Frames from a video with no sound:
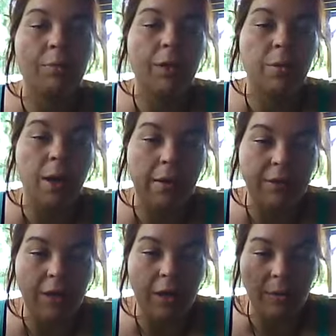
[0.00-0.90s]
when you have
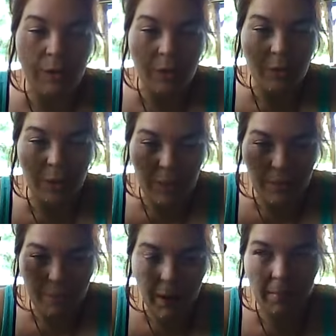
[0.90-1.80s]
to go and do it
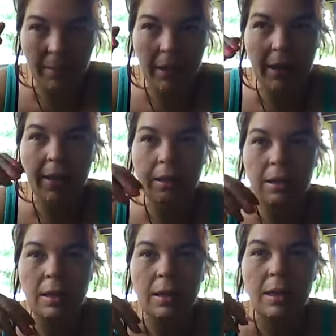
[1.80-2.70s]
in public,
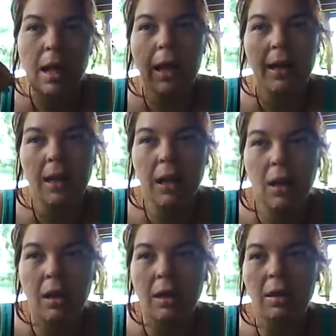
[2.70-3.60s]
at a
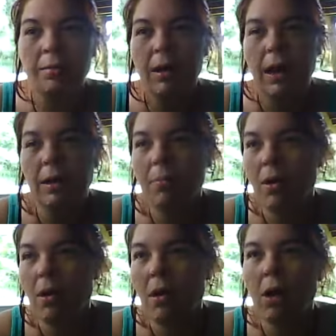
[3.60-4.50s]
club, at a
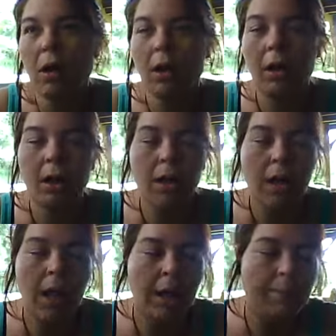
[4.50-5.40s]
bar,
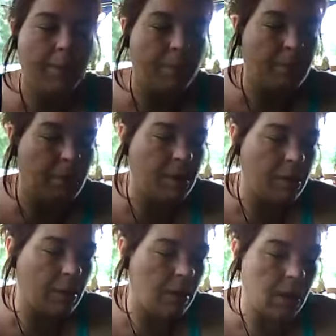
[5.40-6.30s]
at
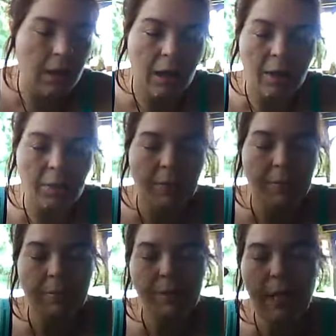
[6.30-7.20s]
other
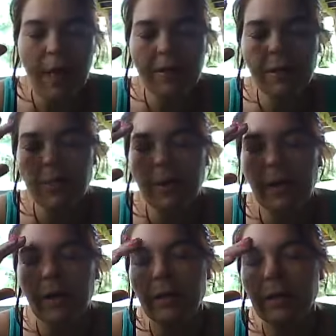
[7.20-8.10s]
people's house,
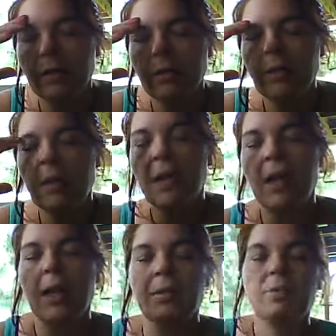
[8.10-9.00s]
where,
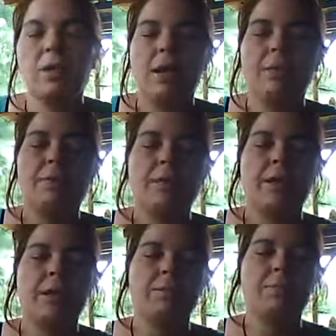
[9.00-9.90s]
and I'm trying to put
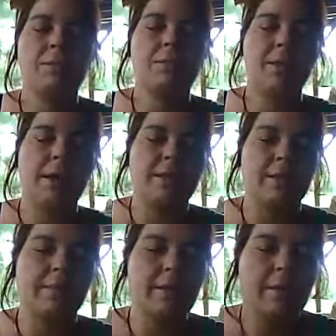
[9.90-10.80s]
it in perspective,